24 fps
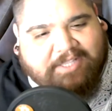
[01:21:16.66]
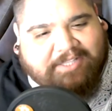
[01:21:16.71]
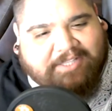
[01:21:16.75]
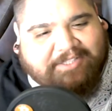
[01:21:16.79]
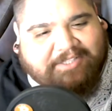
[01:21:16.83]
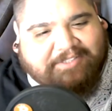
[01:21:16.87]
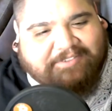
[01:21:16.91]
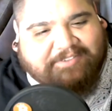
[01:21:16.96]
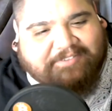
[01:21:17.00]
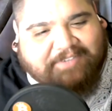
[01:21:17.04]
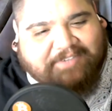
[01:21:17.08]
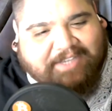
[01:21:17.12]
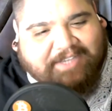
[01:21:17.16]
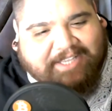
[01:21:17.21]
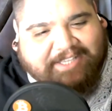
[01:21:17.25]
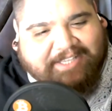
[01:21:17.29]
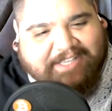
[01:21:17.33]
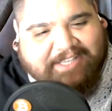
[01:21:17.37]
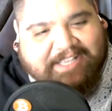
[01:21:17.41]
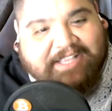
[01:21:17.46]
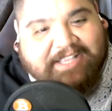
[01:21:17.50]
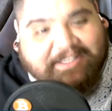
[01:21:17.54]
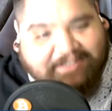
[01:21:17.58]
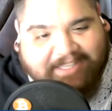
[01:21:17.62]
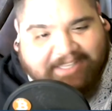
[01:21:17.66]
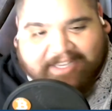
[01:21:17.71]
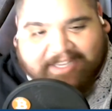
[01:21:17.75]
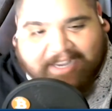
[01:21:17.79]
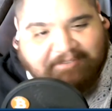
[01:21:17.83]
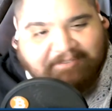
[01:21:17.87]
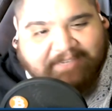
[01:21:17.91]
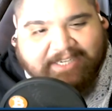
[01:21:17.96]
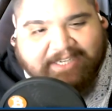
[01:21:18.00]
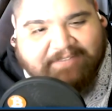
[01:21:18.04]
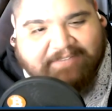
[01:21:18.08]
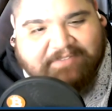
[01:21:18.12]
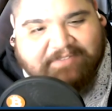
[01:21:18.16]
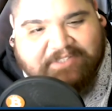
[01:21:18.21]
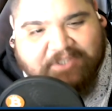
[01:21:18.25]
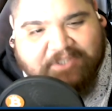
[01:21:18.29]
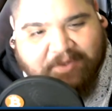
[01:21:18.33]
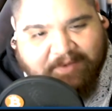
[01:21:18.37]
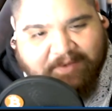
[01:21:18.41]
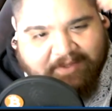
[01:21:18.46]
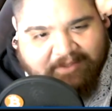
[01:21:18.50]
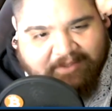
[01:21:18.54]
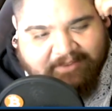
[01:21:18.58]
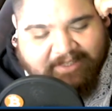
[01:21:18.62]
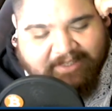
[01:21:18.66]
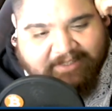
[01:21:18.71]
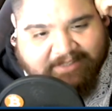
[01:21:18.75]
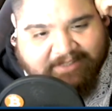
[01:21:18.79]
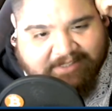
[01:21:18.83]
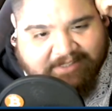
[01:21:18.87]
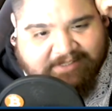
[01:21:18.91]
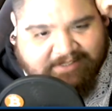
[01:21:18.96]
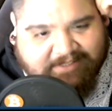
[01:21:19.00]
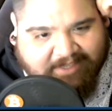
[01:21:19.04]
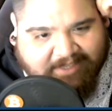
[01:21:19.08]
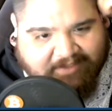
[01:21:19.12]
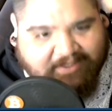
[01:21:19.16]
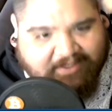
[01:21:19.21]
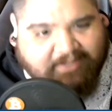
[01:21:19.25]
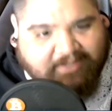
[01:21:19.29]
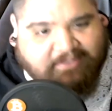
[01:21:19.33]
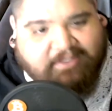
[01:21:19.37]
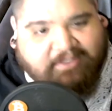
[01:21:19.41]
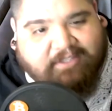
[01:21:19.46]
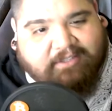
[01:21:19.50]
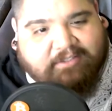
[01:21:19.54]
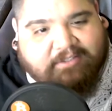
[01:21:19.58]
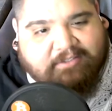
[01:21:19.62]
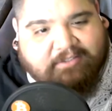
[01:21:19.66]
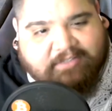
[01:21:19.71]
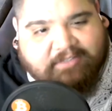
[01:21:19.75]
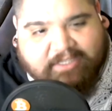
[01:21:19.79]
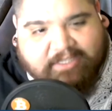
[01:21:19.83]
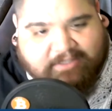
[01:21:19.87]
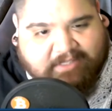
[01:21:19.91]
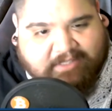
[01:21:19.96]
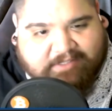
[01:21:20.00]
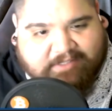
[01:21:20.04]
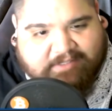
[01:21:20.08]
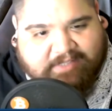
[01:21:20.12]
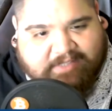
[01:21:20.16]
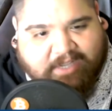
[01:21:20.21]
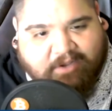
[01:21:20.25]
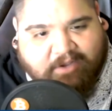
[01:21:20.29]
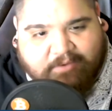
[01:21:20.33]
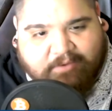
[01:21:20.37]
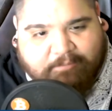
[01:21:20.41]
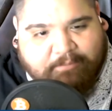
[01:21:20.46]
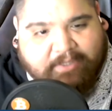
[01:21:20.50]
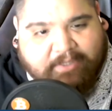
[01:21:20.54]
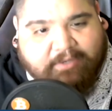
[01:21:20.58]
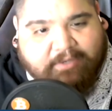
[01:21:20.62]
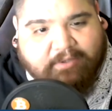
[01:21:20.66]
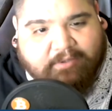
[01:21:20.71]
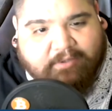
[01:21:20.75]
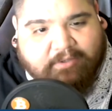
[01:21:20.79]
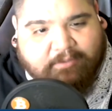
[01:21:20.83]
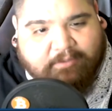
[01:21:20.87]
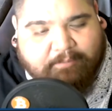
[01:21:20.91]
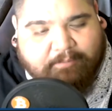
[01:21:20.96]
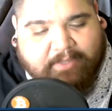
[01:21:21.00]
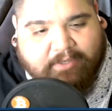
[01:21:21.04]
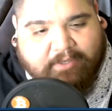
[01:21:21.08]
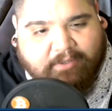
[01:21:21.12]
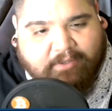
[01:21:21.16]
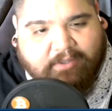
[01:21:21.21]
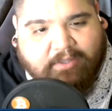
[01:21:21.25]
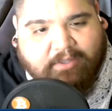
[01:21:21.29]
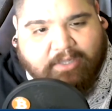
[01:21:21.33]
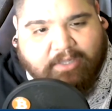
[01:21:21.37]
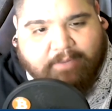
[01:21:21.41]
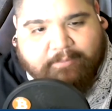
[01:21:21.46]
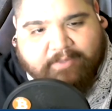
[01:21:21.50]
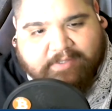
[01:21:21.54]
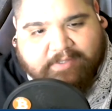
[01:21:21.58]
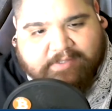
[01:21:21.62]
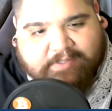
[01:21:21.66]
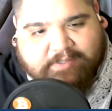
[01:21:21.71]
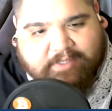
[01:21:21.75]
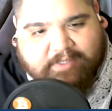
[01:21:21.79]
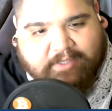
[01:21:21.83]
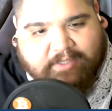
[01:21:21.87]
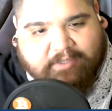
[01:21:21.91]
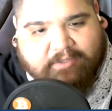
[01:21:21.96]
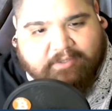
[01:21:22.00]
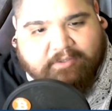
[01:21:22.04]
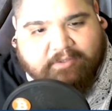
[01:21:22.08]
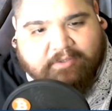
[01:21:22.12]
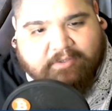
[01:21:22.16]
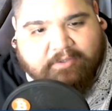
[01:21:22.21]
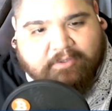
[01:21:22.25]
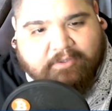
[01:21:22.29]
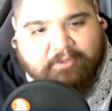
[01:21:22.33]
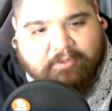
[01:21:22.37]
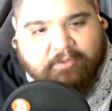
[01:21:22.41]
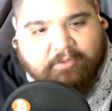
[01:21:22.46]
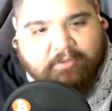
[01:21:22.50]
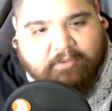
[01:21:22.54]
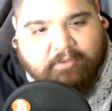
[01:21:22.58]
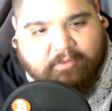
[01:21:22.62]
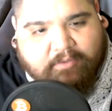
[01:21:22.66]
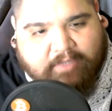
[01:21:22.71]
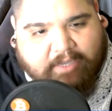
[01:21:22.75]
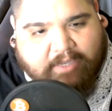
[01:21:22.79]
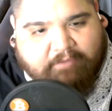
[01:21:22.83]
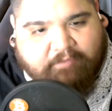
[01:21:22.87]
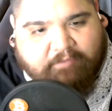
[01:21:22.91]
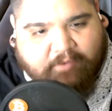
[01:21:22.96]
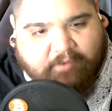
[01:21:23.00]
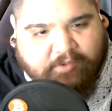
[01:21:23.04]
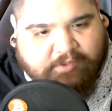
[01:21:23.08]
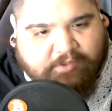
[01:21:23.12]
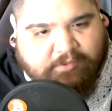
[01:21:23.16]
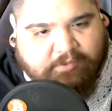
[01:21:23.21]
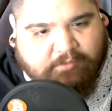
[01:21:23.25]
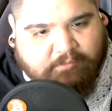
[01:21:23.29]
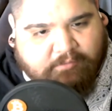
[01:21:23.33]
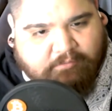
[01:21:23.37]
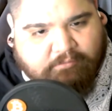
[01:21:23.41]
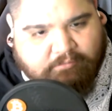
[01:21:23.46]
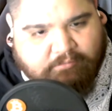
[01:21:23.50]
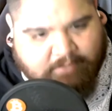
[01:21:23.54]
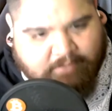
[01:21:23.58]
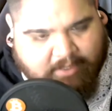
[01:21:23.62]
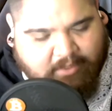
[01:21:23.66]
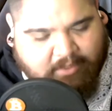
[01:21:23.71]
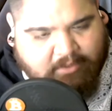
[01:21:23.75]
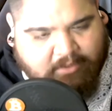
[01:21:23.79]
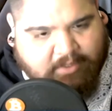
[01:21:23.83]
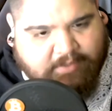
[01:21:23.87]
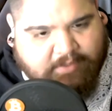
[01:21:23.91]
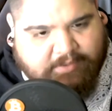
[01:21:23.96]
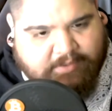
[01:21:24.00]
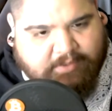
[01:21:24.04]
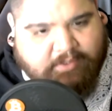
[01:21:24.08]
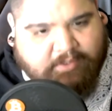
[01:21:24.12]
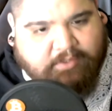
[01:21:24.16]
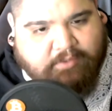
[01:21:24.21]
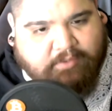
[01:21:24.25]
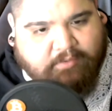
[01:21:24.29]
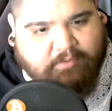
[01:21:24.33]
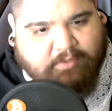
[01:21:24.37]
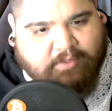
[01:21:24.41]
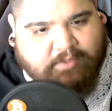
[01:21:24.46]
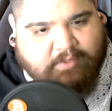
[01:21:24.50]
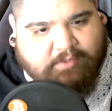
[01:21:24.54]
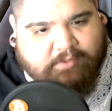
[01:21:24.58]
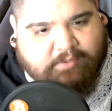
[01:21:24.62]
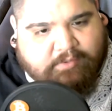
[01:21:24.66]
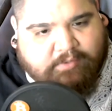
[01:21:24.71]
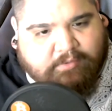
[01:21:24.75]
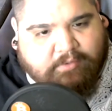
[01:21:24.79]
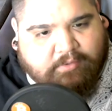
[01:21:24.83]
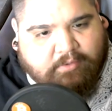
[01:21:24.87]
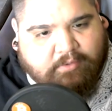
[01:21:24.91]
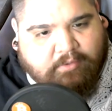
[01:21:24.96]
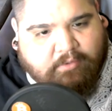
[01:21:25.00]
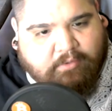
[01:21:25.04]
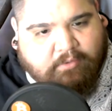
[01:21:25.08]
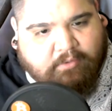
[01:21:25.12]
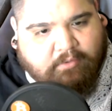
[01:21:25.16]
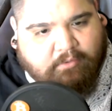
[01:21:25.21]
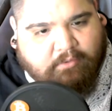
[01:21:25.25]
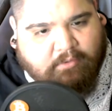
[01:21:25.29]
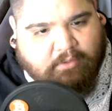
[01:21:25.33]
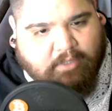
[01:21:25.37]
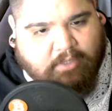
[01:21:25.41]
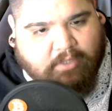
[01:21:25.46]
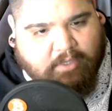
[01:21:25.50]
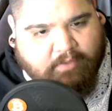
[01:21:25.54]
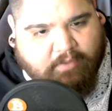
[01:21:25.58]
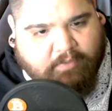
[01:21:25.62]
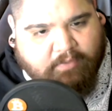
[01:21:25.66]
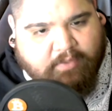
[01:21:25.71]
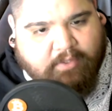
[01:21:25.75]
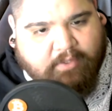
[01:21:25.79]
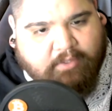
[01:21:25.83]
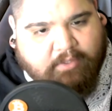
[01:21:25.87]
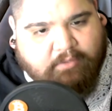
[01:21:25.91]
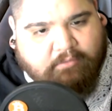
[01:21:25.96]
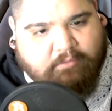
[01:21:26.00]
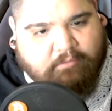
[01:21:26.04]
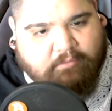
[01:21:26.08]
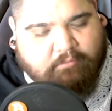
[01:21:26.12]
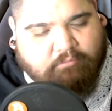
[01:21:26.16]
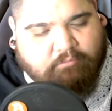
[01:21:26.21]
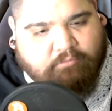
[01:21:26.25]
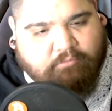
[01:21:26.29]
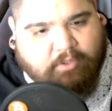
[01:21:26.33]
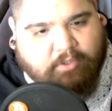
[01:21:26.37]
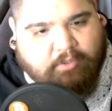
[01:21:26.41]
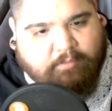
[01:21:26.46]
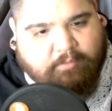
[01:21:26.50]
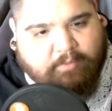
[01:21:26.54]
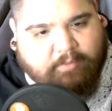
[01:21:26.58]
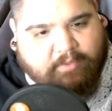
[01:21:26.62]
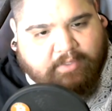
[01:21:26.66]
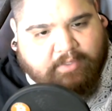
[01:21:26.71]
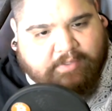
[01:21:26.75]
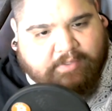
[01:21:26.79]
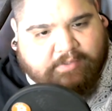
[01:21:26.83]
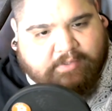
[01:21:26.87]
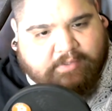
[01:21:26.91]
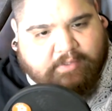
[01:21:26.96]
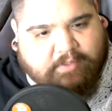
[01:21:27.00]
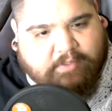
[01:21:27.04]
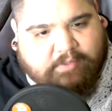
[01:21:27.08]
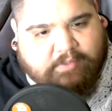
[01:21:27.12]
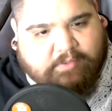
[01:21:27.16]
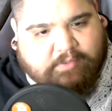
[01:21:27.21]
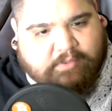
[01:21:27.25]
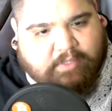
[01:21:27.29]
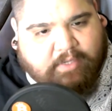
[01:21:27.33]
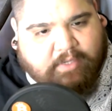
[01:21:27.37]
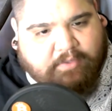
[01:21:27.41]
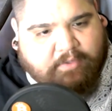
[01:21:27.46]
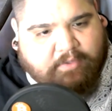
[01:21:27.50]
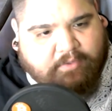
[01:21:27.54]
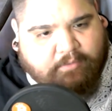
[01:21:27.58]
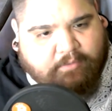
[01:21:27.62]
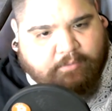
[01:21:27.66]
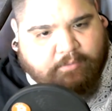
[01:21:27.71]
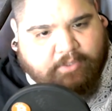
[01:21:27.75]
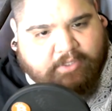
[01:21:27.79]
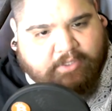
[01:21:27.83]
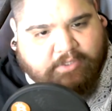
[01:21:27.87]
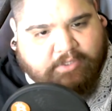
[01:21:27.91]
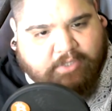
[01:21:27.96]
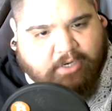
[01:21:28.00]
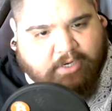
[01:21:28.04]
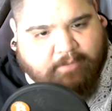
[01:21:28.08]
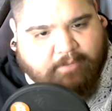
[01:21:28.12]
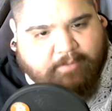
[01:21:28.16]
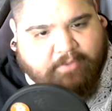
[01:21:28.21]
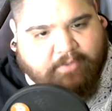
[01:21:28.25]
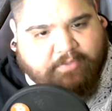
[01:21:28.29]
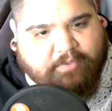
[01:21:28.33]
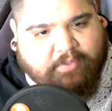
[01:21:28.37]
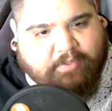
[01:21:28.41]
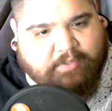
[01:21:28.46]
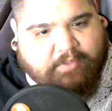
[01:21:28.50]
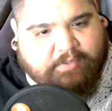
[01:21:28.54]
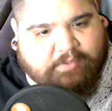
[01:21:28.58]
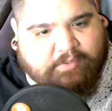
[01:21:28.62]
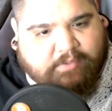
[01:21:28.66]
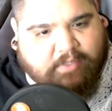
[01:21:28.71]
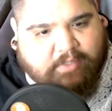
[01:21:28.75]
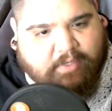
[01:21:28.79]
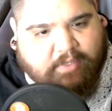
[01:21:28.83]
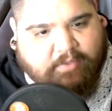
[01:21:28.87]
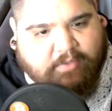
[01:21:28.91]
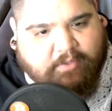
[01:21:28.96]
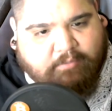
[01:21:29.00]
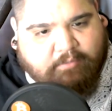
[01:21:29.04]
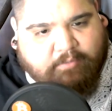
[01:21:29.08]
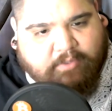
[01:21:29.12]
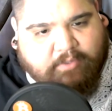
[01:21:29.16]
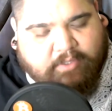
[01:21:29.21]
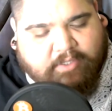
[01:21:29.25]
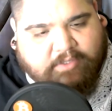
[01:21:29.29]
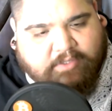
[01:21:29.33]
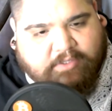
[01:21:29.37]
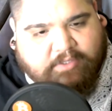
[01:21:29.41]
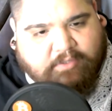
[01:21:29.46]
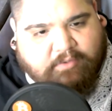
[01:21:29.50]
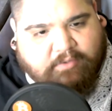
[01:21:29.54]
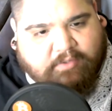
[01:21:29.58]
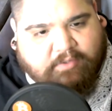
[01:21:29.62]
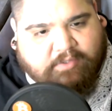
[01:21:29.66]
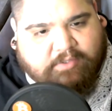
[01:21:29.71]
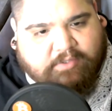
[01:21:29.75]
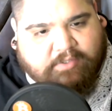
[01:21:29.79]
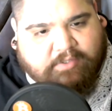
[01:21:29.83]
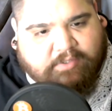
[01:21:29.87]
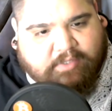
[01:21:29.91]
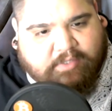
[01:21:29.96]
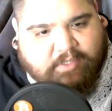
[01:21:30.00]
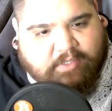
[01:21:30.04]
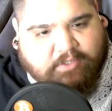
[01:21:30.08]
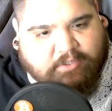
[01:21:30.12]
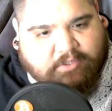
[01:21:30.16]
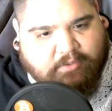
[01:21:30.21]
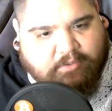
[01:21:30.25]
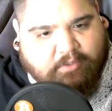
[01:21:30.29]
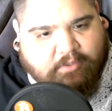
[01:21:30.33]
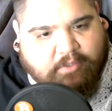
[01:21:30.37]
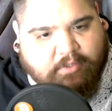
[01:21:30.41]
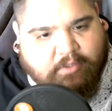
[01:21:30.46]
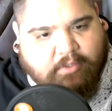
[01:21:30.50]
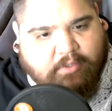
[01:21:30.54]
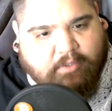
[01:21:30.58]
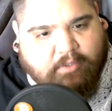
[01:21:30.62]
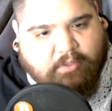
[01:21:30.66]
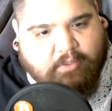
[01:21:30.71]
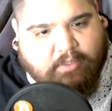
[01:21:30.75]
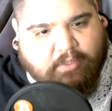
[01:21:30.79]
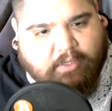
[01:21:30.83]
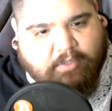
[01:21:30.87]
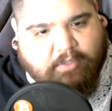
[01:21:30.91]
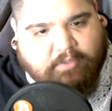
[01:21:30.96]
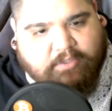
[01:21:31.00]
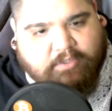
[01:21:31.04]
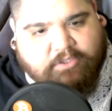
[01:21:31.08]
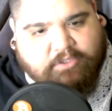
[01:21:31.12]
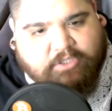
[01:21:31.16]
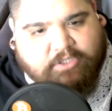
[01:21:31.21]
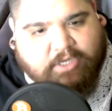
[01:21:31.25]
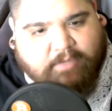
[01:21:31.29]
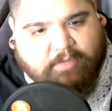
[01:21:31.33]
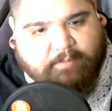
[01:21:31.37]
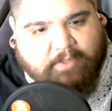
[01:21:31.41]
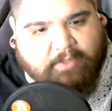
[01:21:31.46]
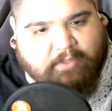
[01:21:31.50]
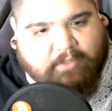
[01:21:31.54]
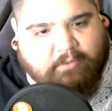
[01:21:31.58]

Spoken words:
Right? Like, I'm not even joking. Like, this is how they think. Like, this is how media conglomerates think. Like, first, Elon's going to do this, and then we're going to release this, and then we're going to talk about this, and then we're going to continue this discussion, and then checkmate.